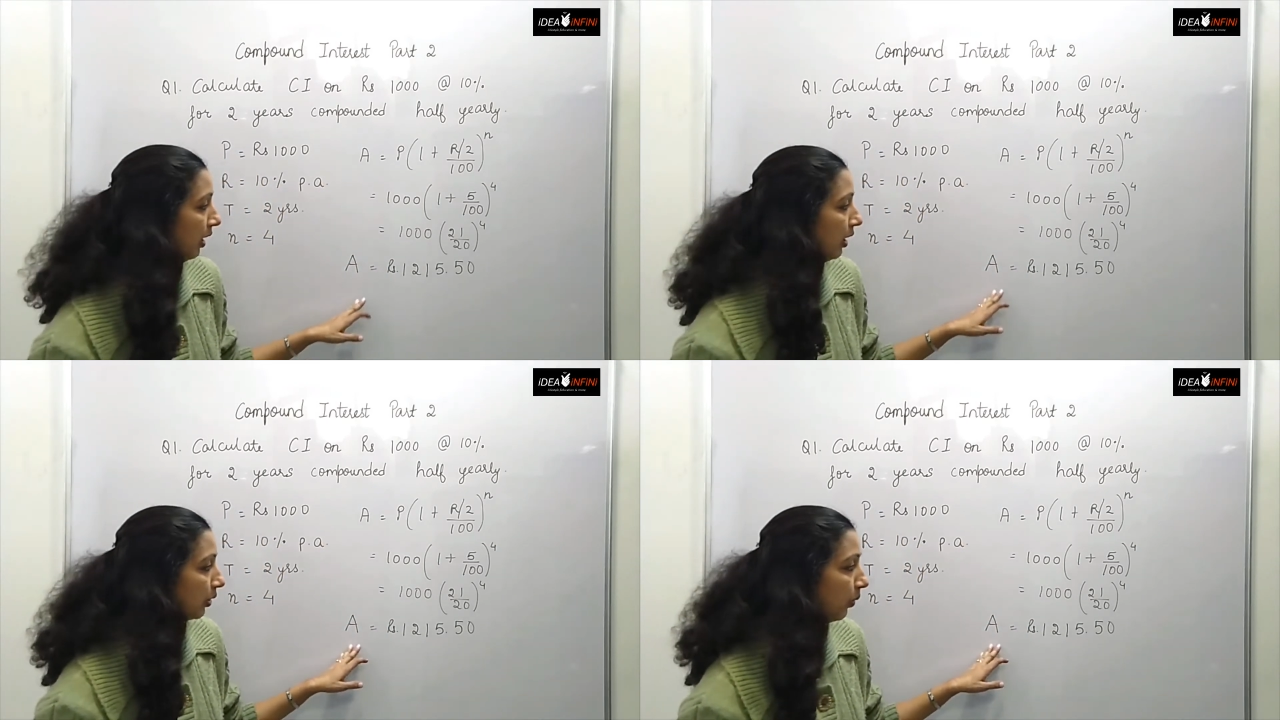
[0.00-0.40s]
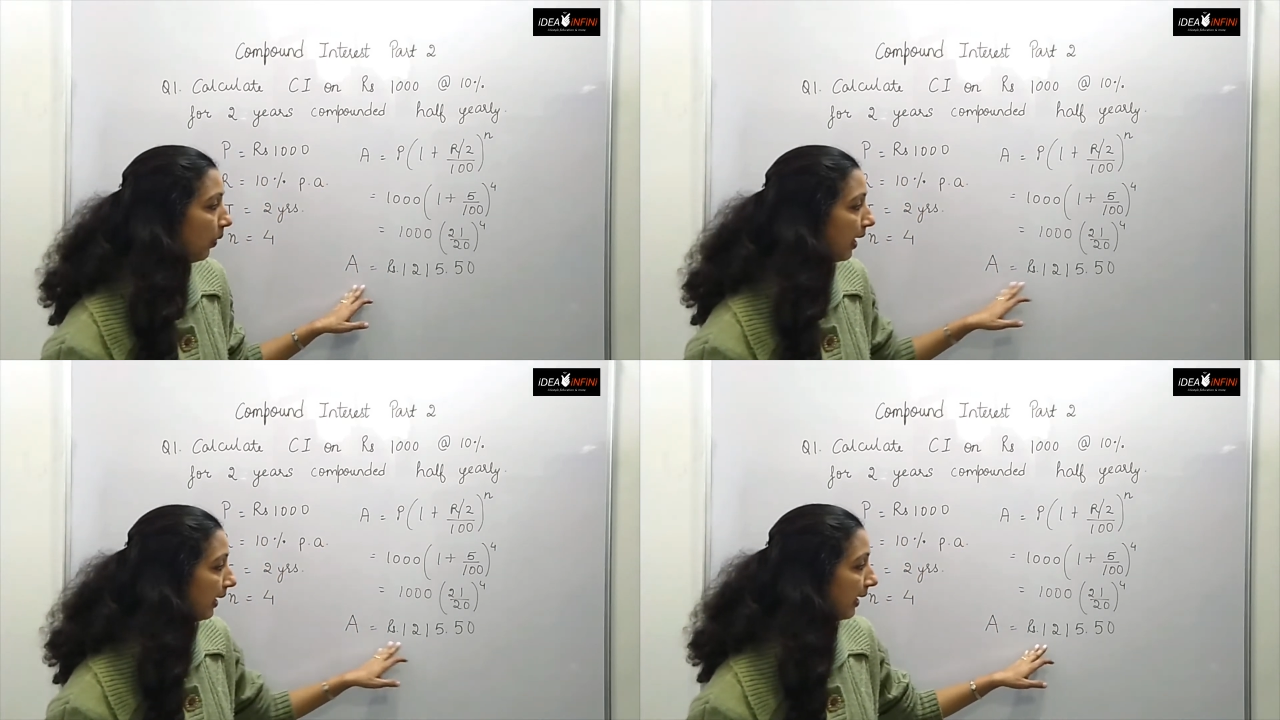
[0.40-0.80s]
So what
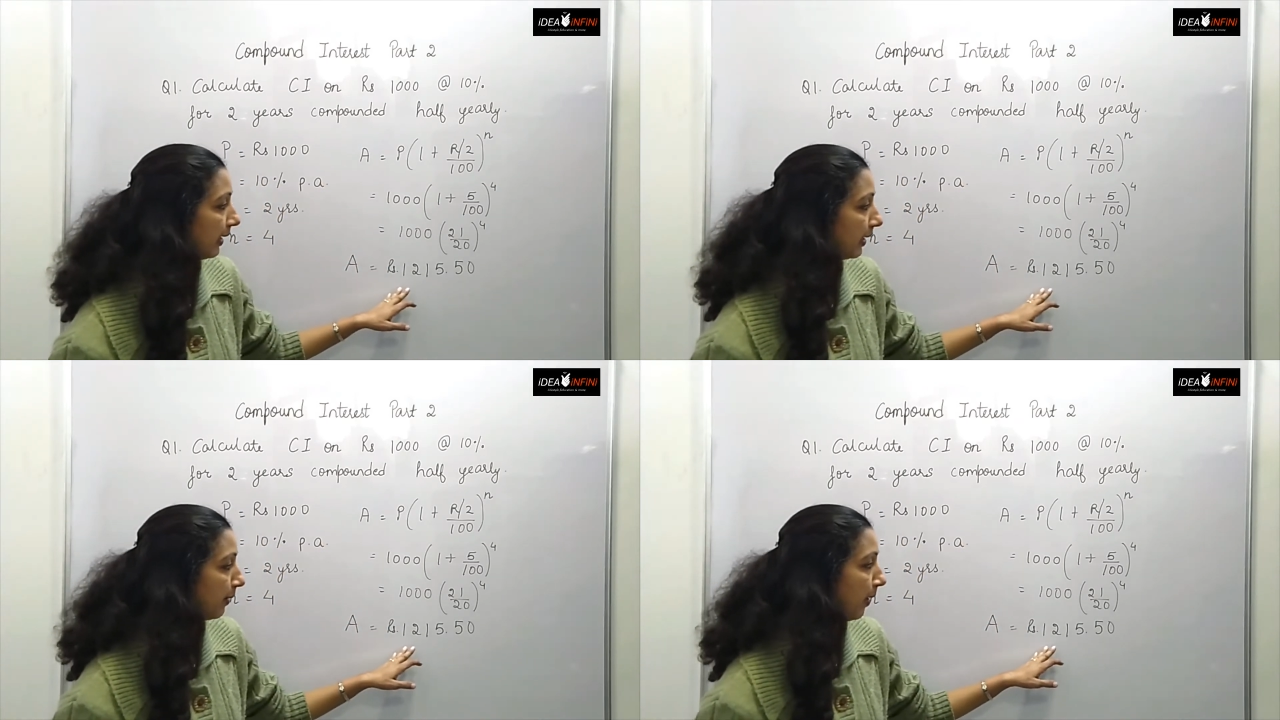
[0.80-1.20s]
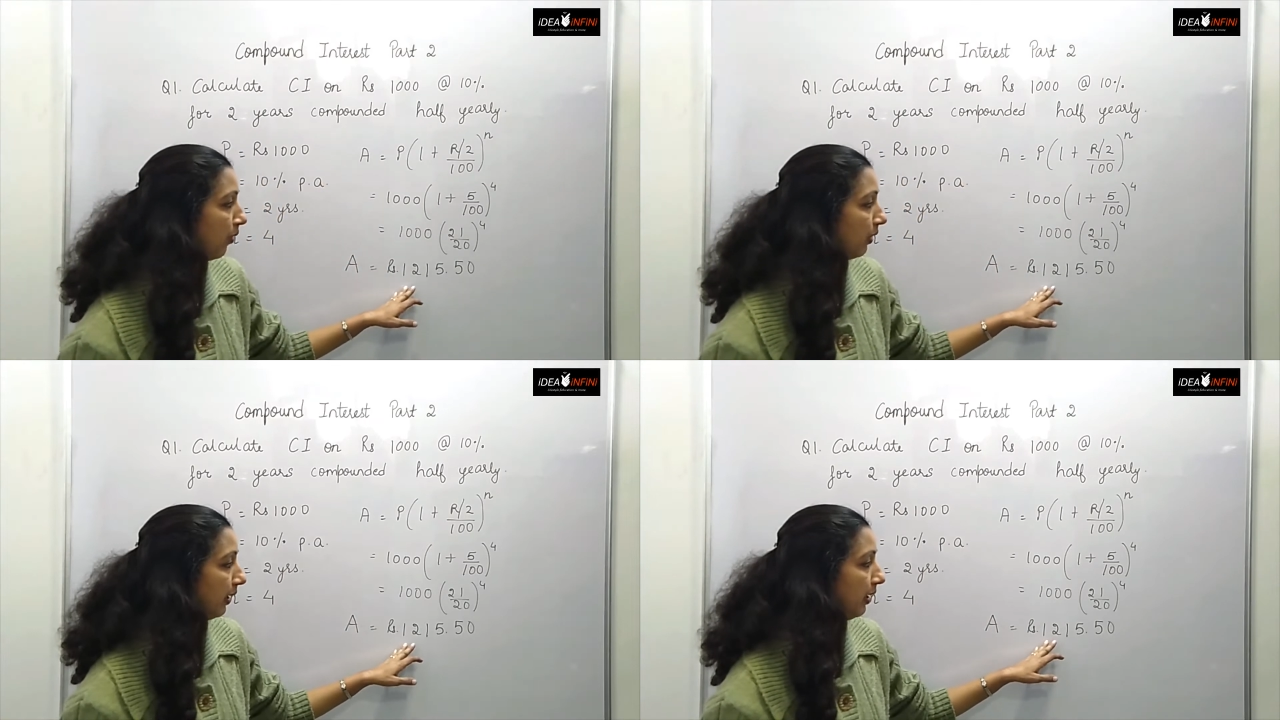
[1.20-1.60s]
I get
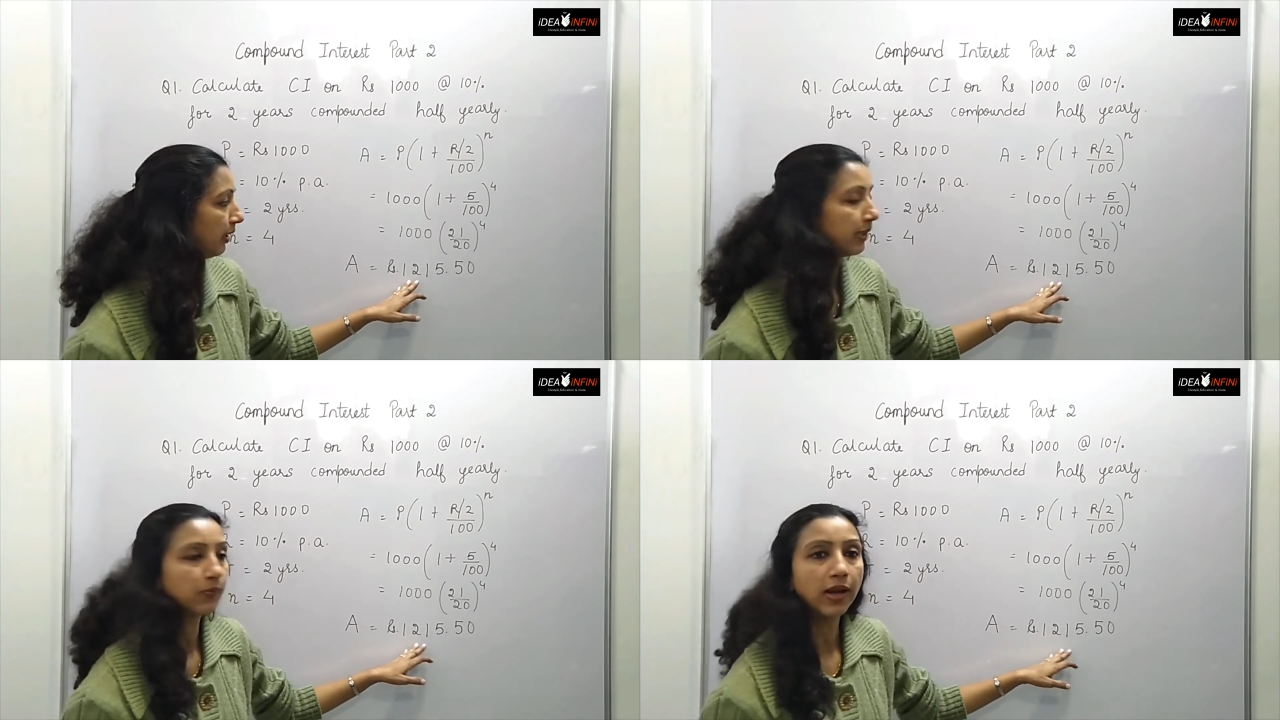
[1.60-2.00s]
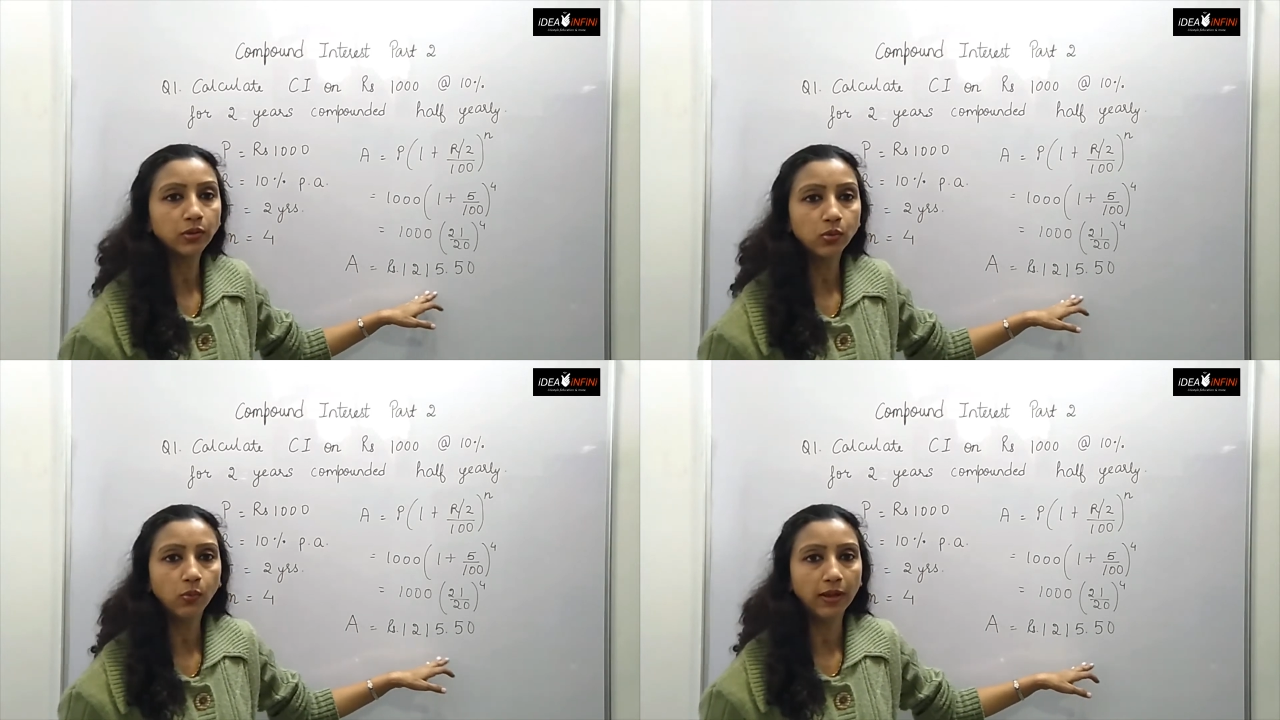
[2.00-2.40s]
amount here is
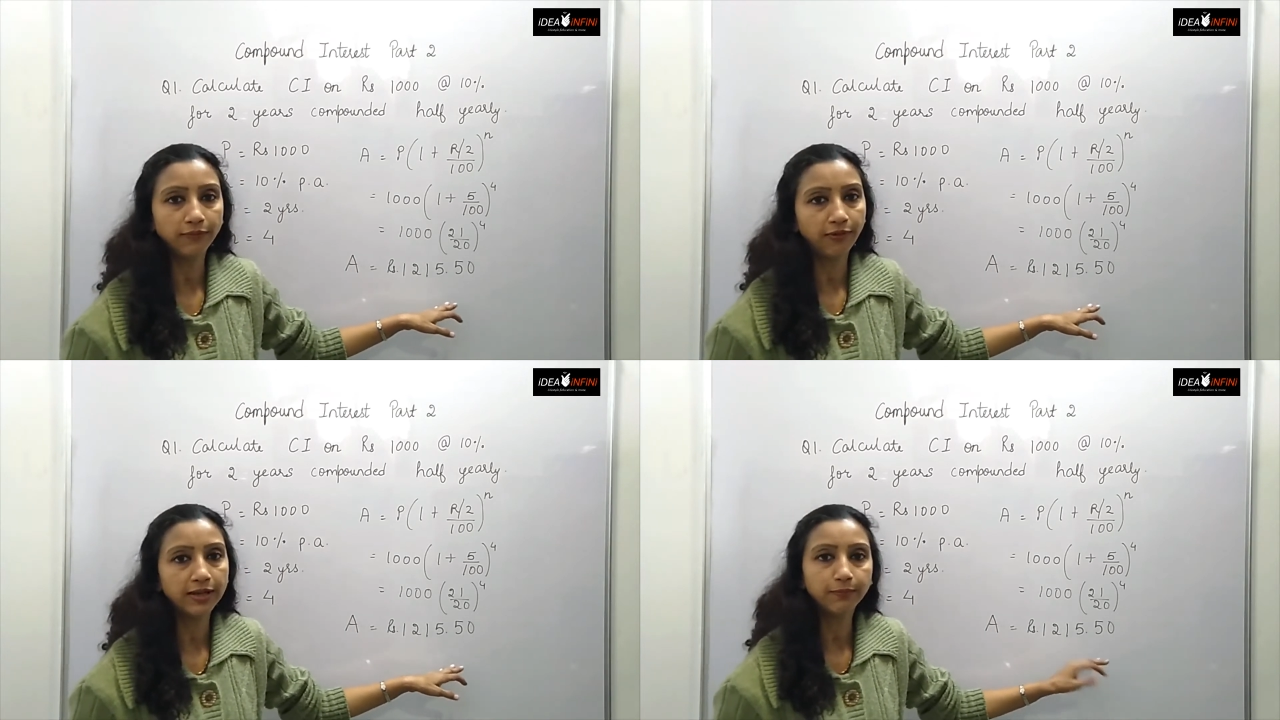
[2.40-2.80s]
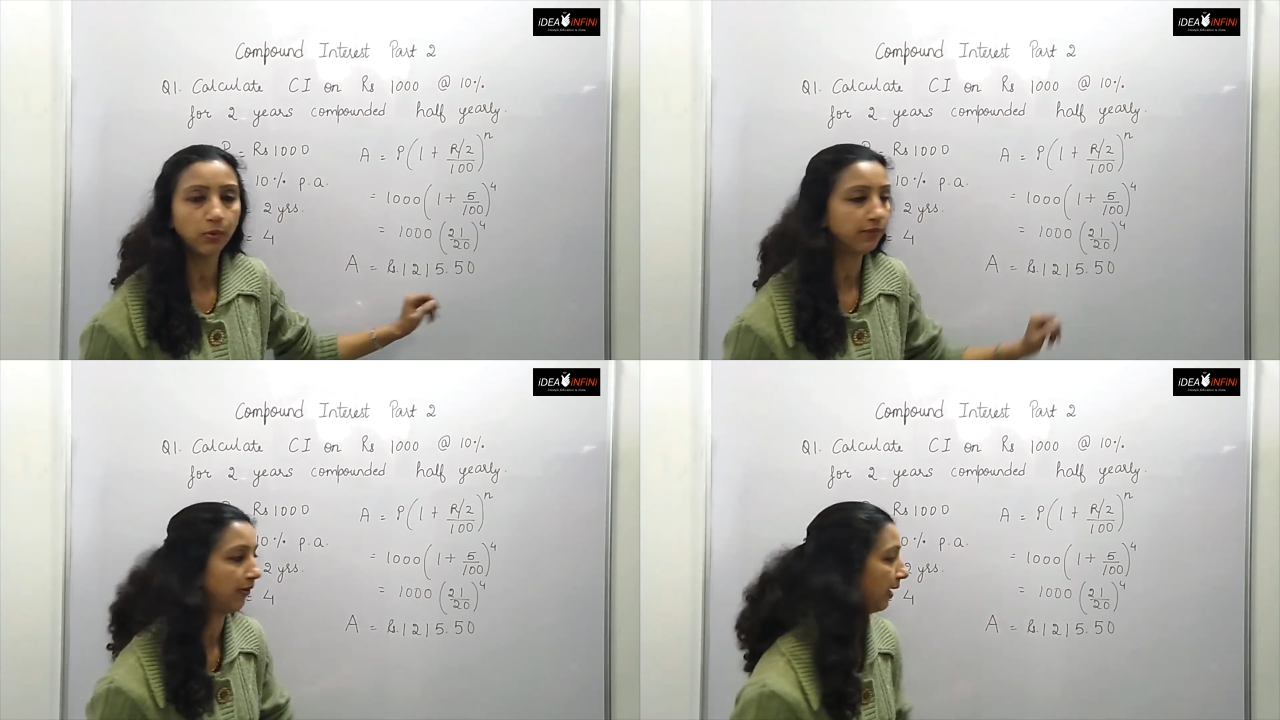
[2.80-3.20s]

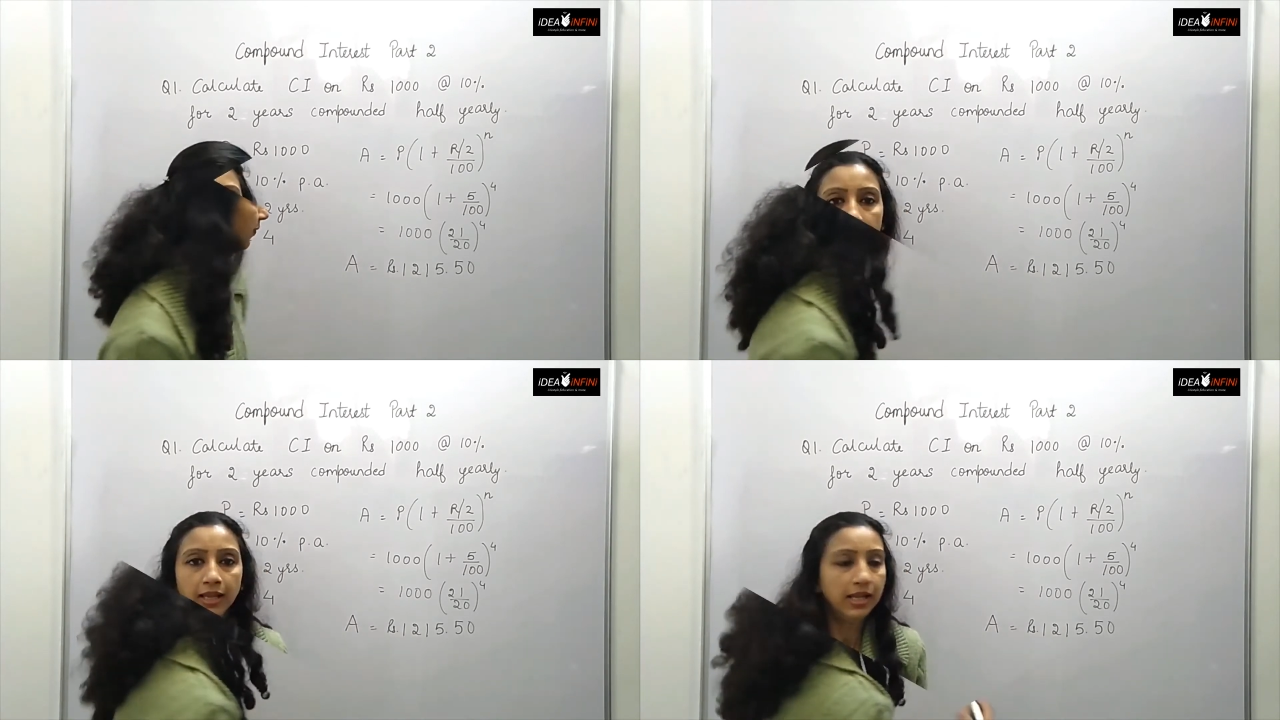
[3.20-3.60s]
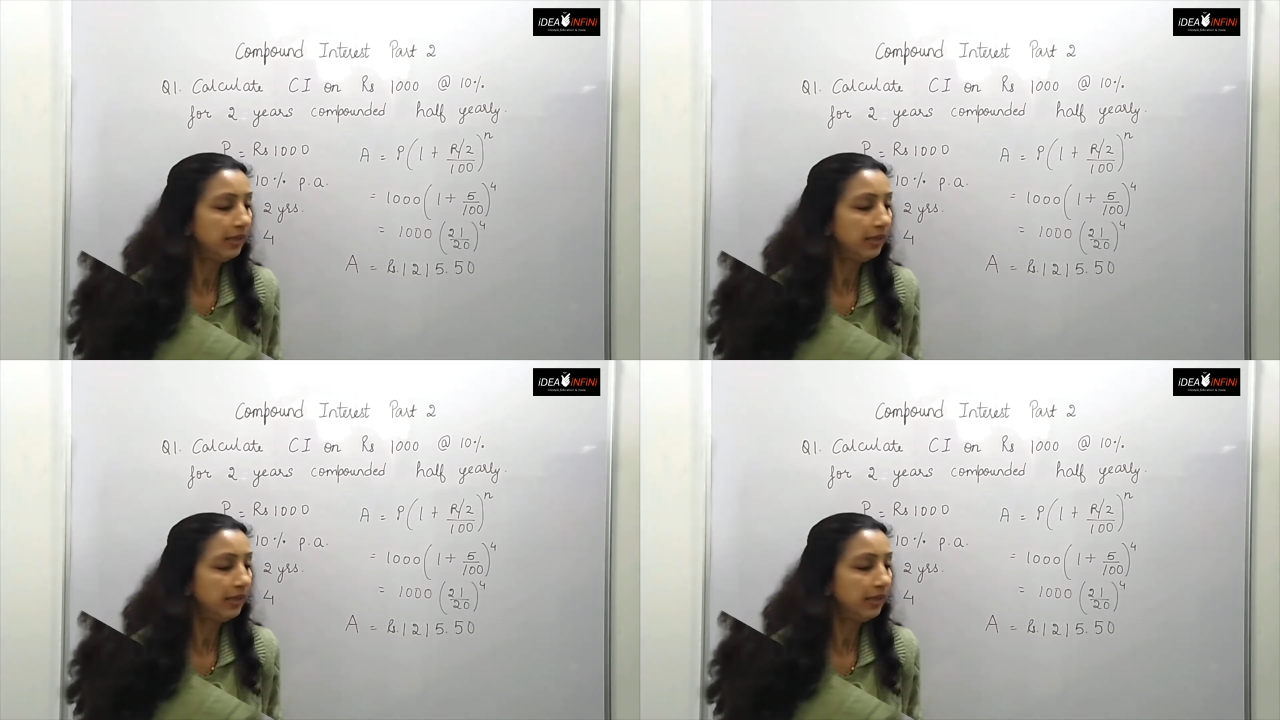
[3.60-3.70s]
1215.50.